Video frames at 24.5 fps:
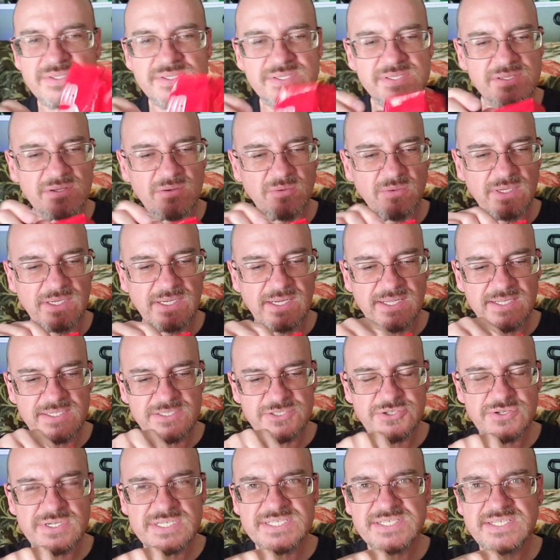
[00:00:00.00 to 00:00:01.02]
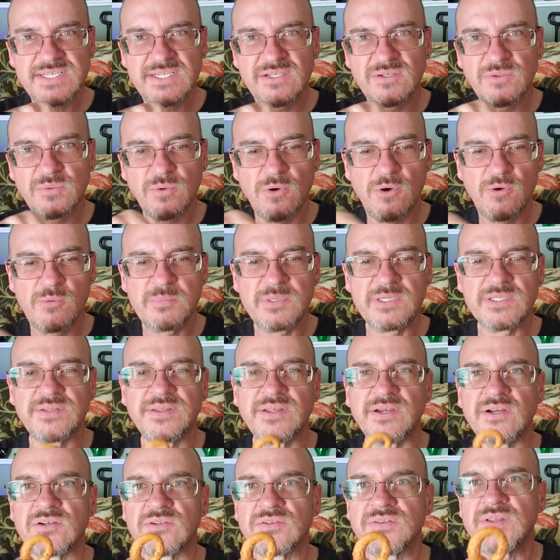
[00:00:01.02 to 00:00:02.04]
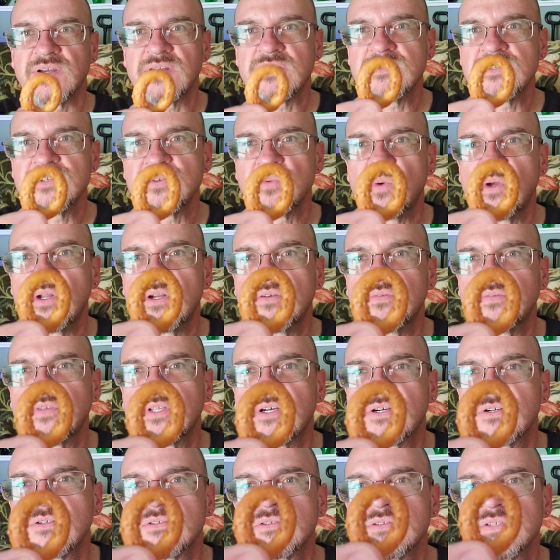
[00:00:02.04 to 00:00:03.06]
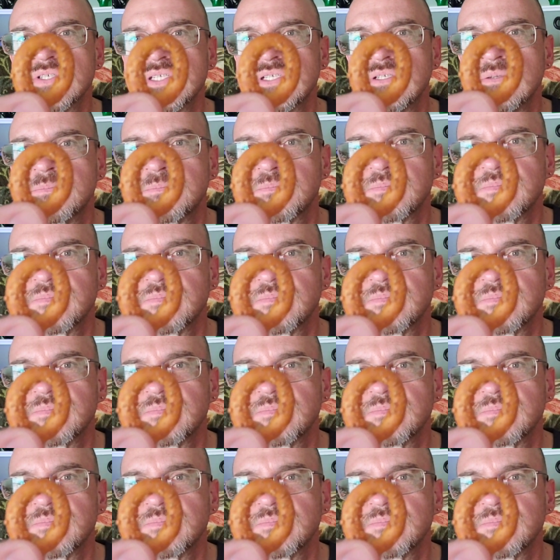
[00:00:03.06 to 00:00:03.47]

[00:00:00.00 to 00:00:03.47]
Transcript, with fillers: So an interesting aroma there. There's one of those